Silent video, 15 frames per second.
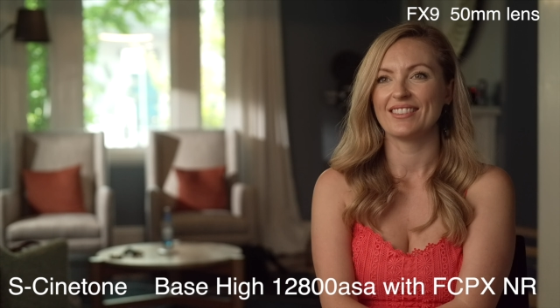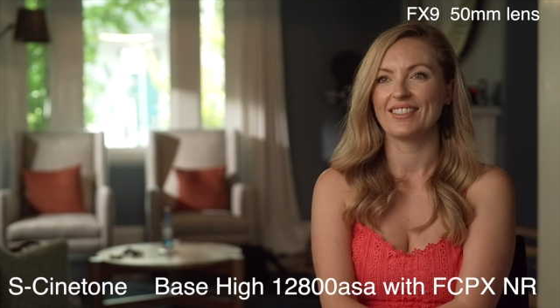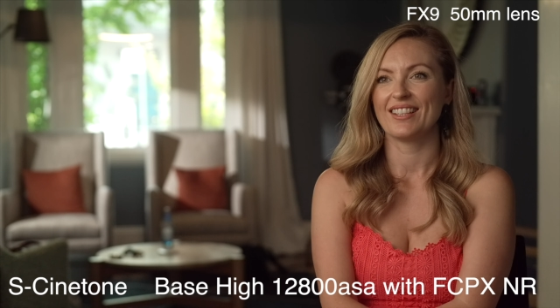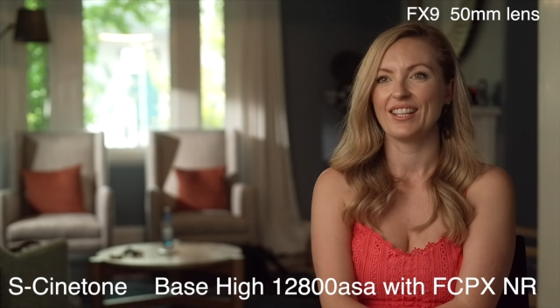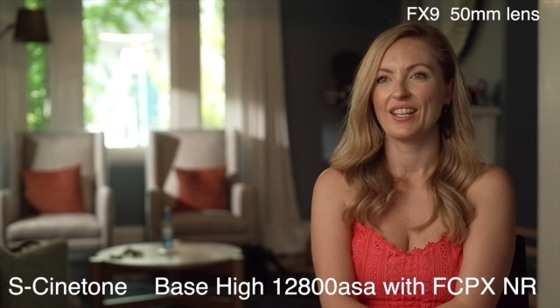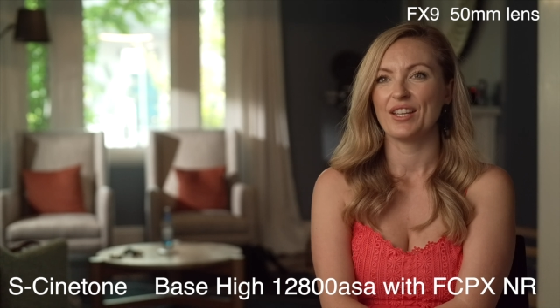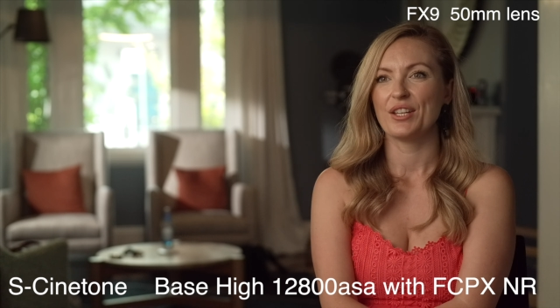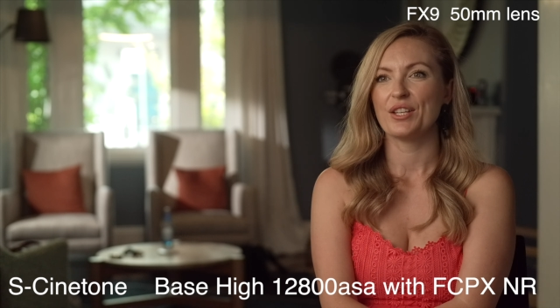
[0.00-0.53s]

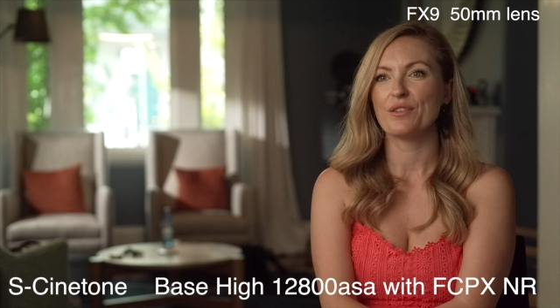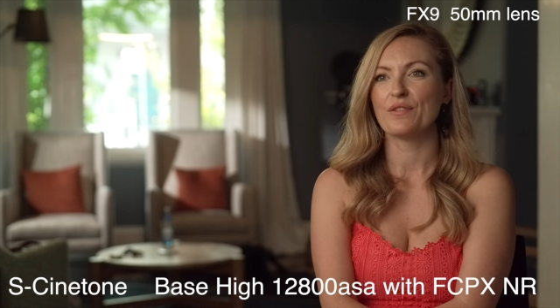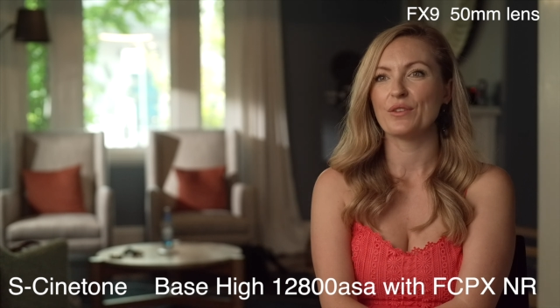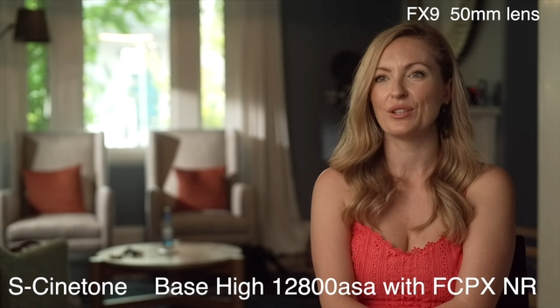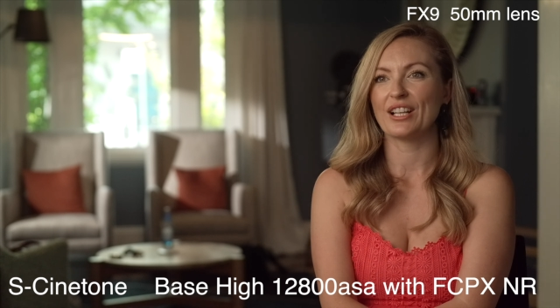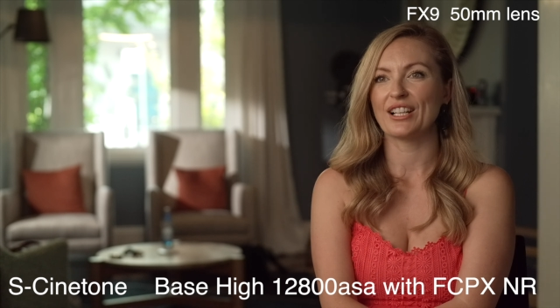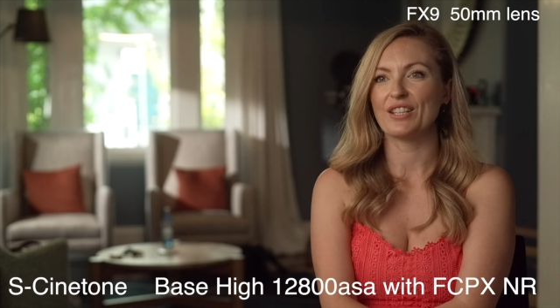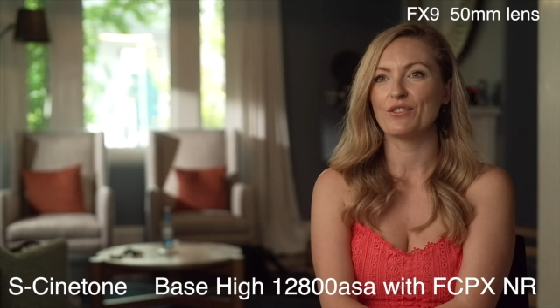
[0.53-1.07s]
But
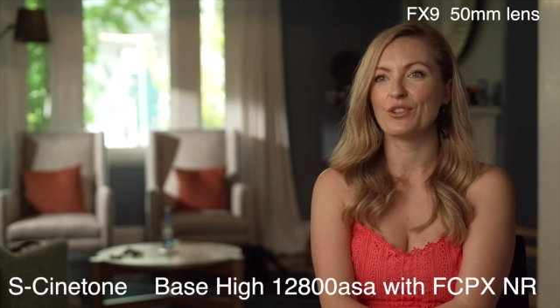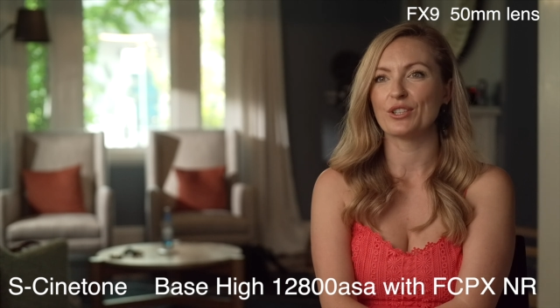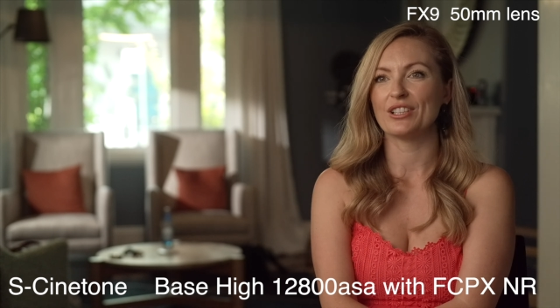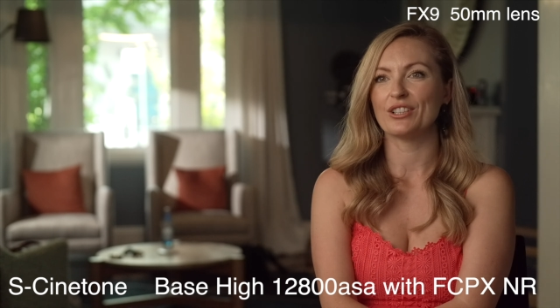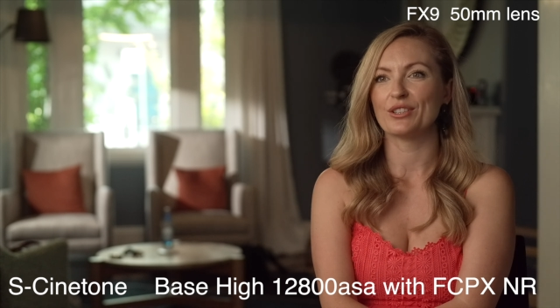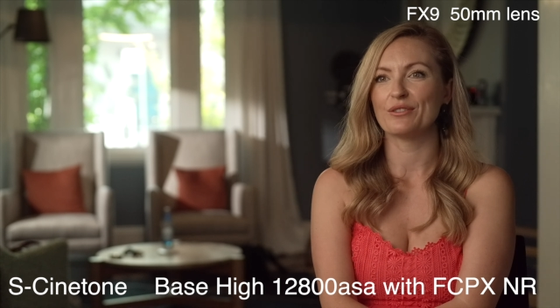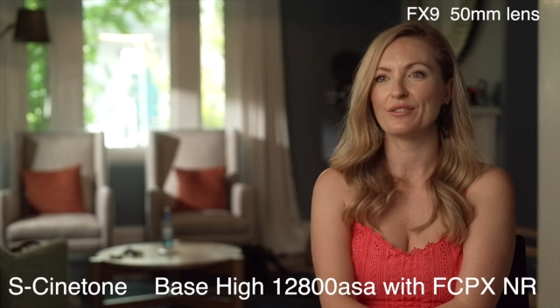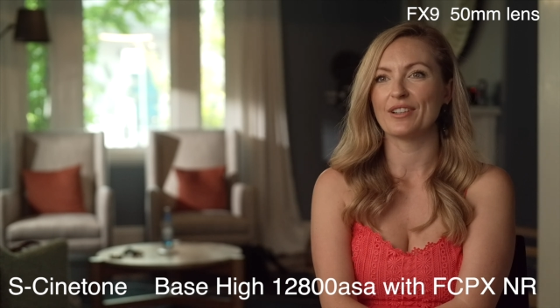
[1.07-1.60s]
again, here's our
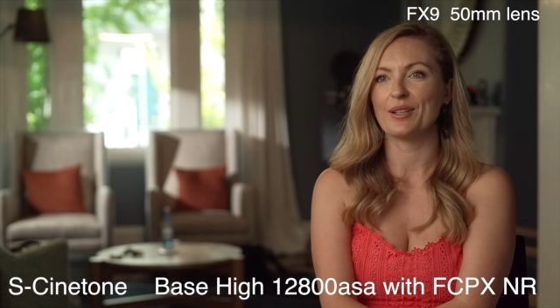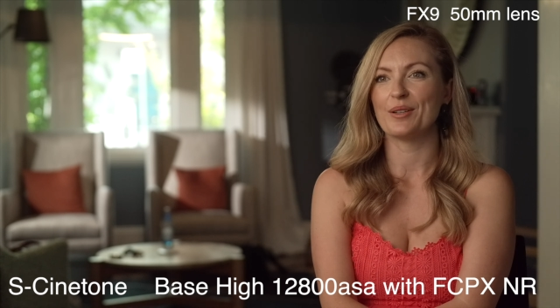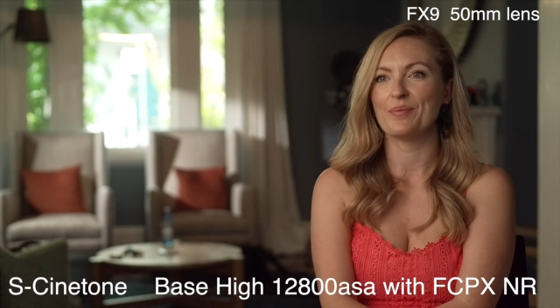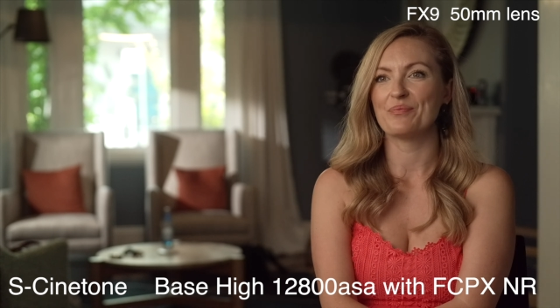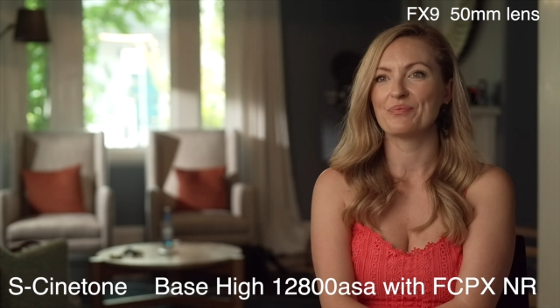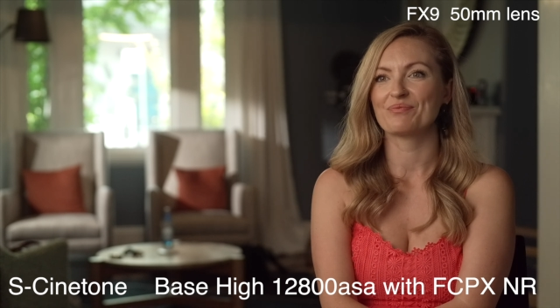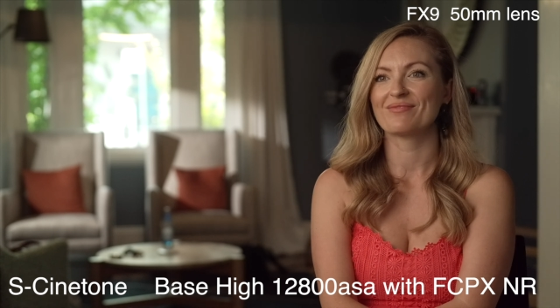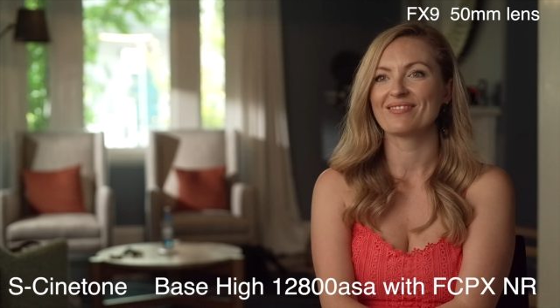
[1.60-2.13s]

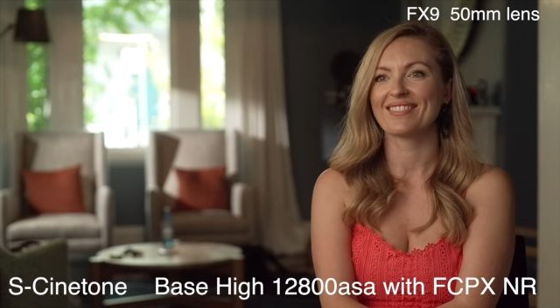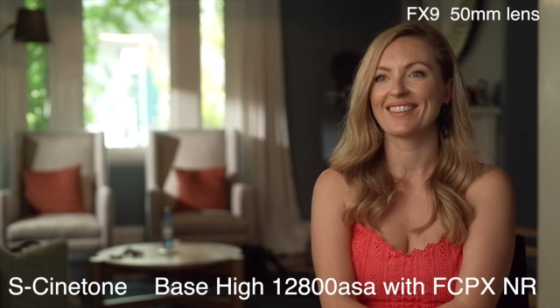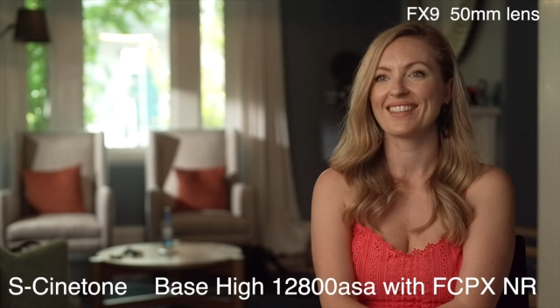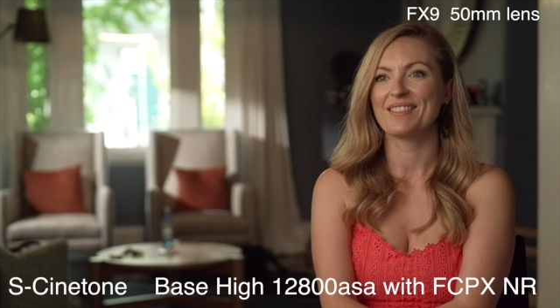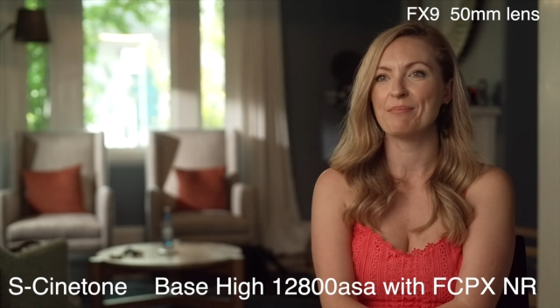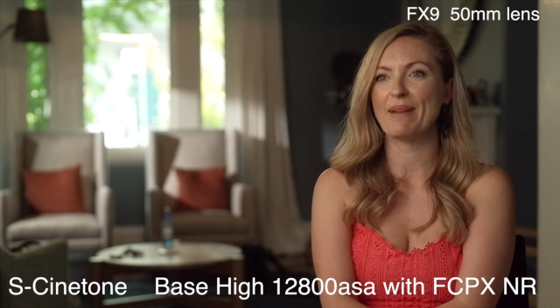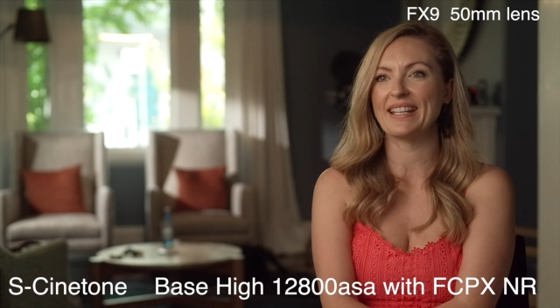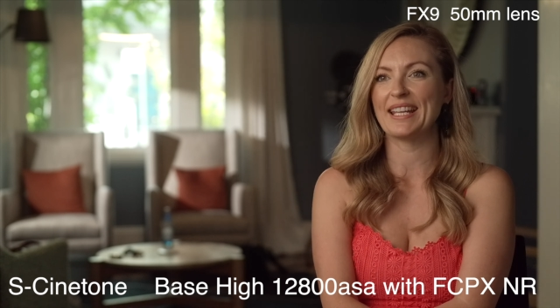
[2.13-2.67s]
Cinetone
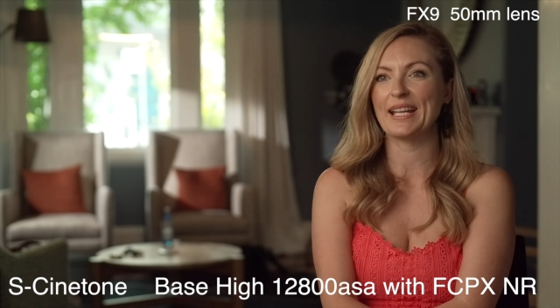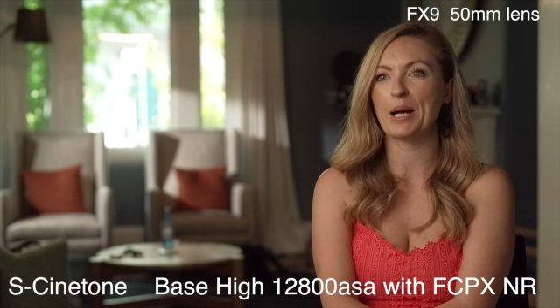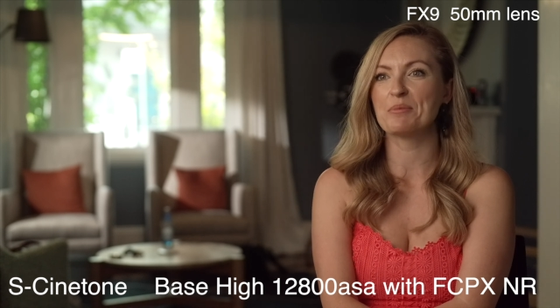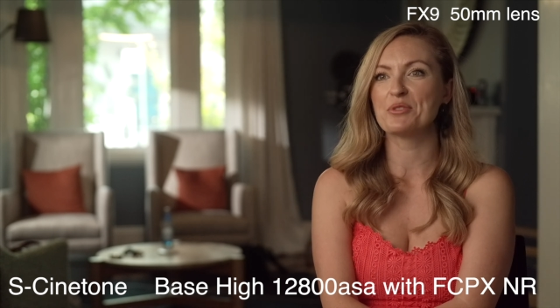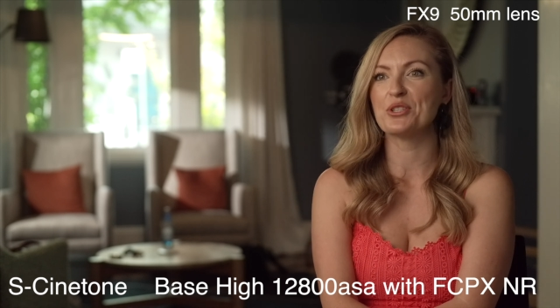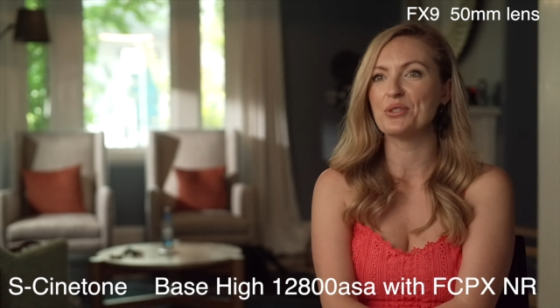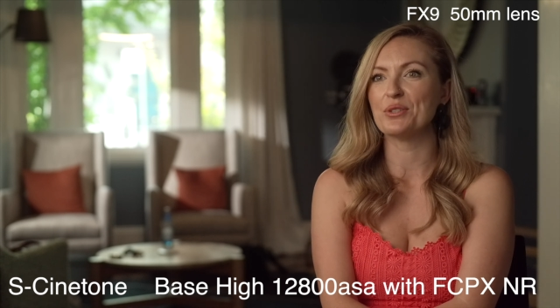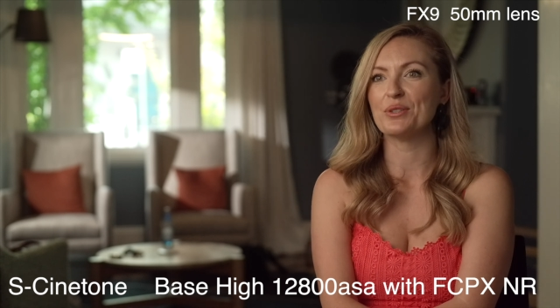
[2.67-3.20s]

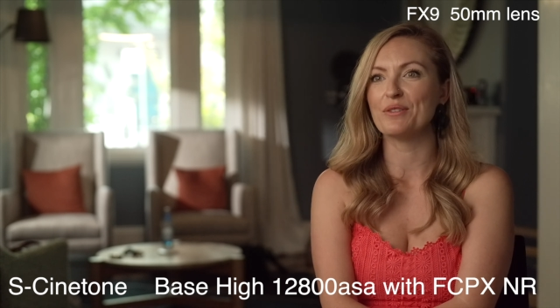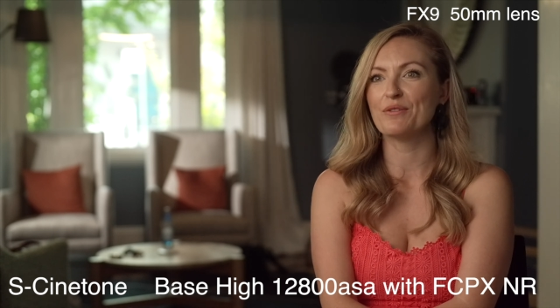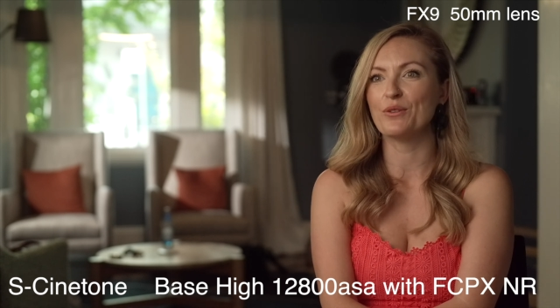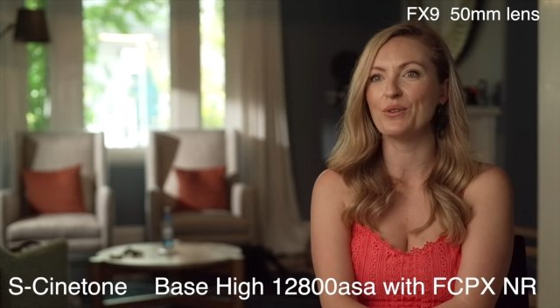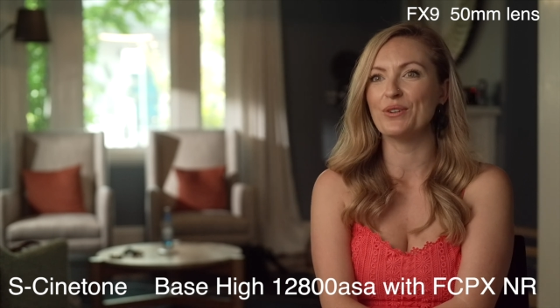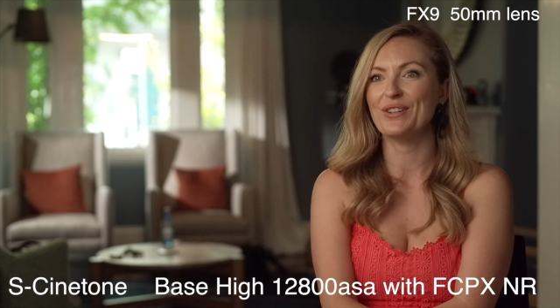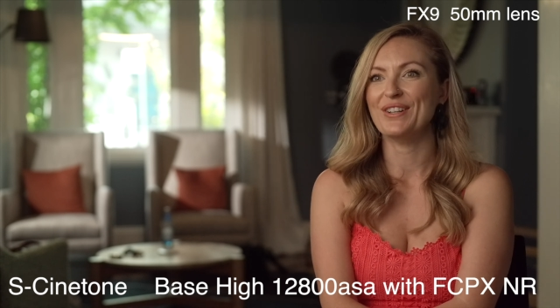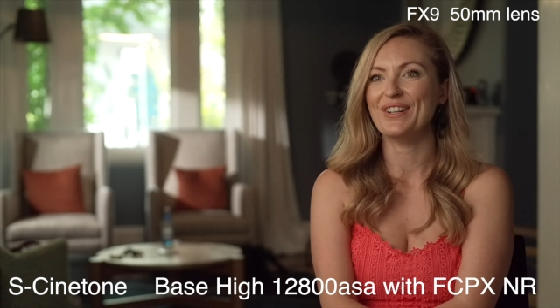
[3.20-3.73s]
12,800
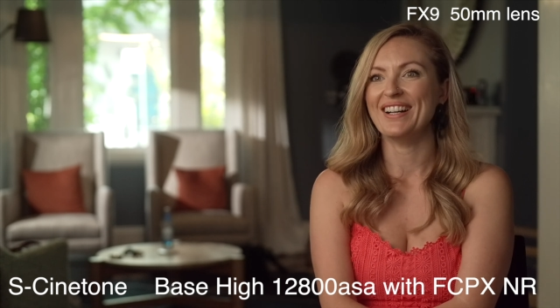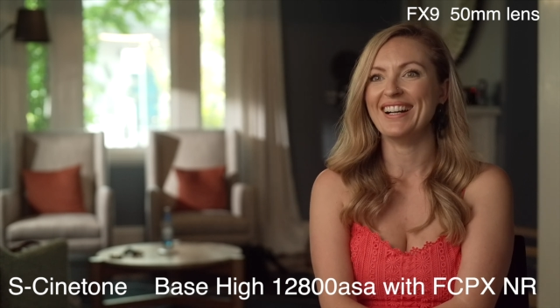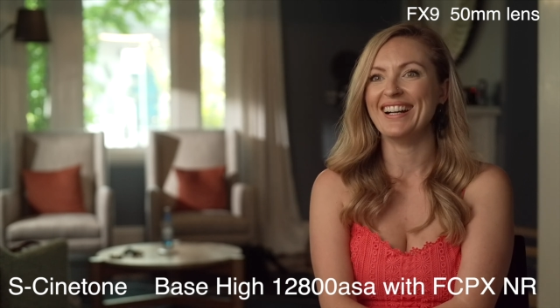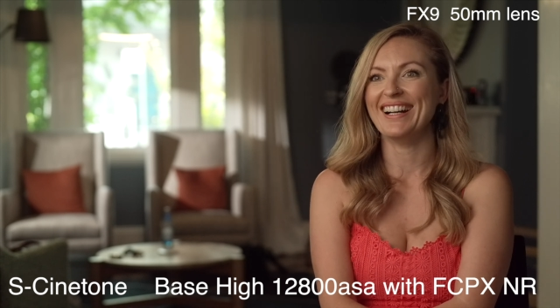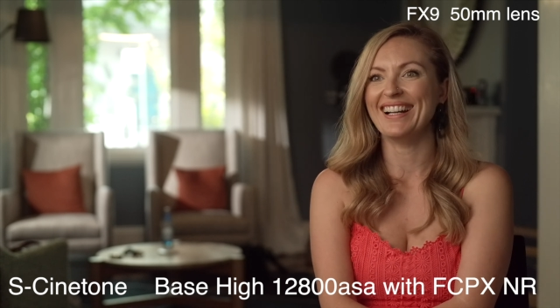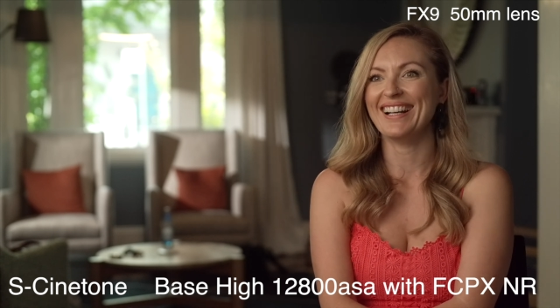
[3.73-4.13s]
ASA.